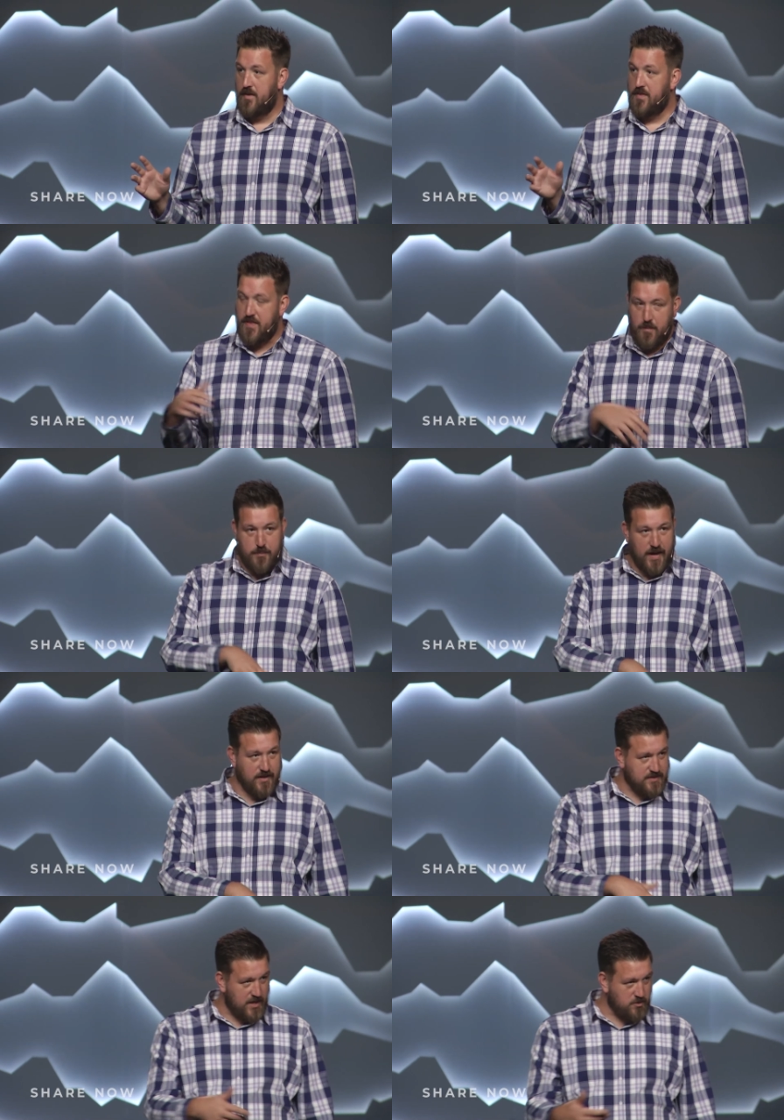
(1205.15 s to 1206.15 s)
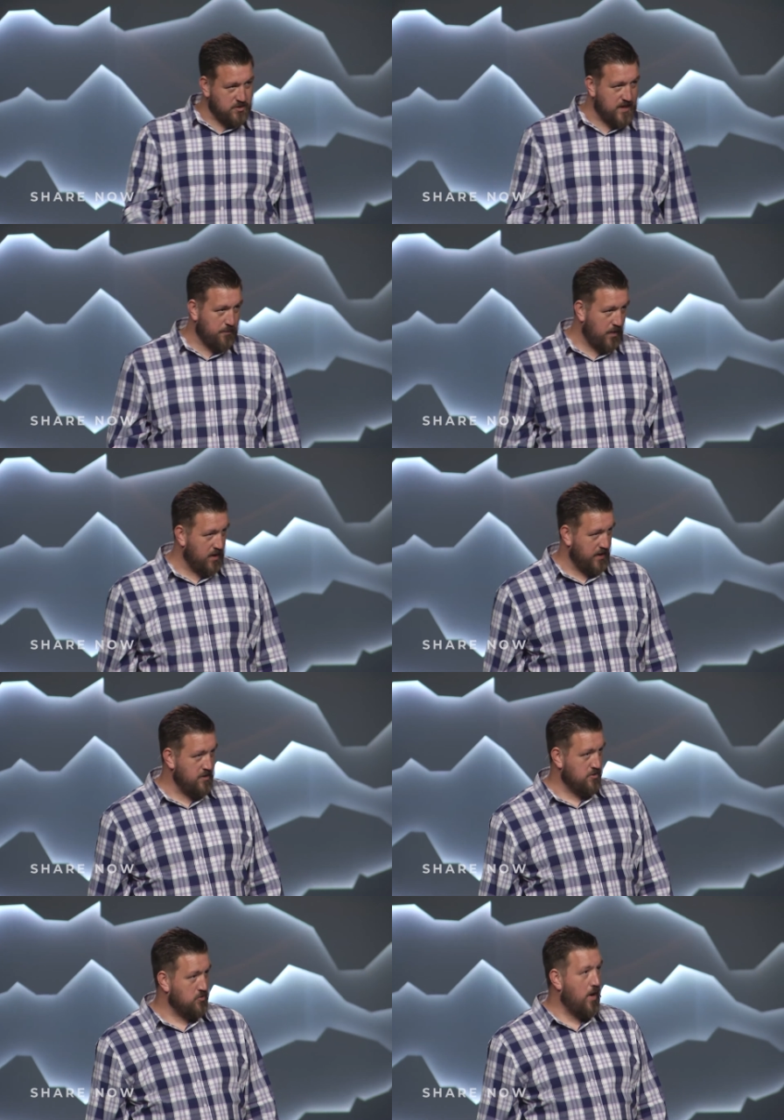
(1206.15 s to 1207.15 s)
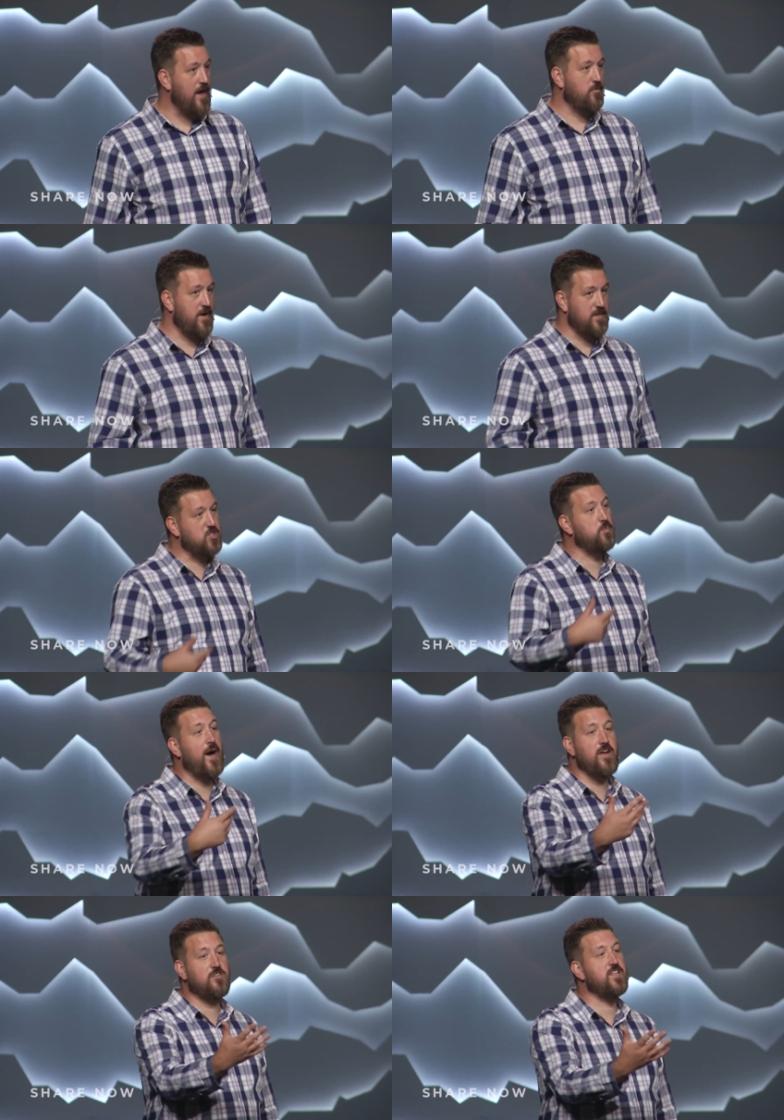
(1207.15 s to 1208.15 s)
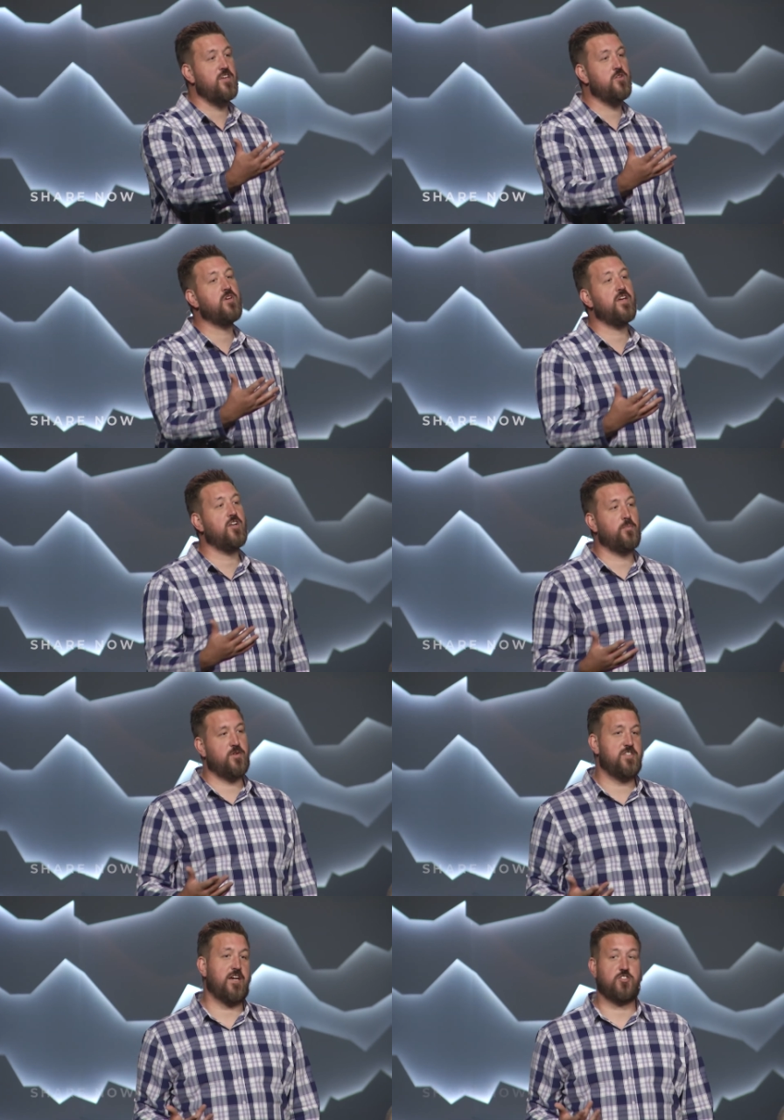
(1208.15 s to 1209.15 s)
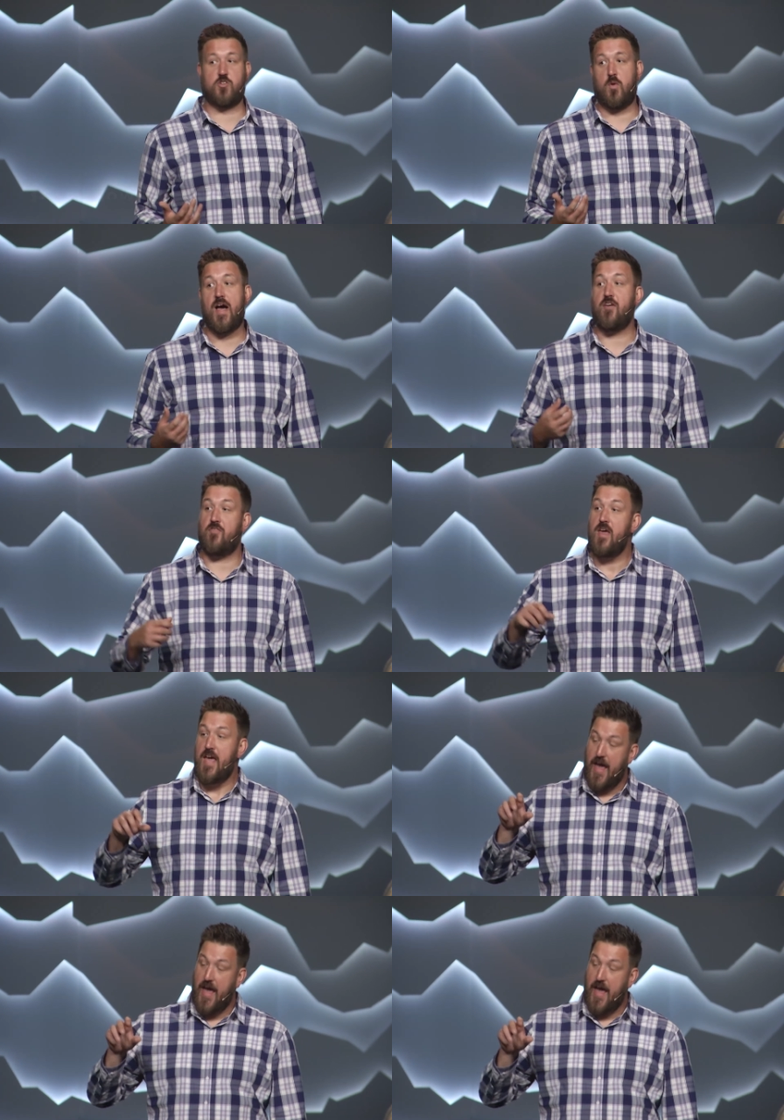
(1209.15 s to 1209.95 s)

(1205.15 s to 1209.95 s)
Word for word: than the bugs that you step on in your driveway, the spiders that you kill to protect your wife,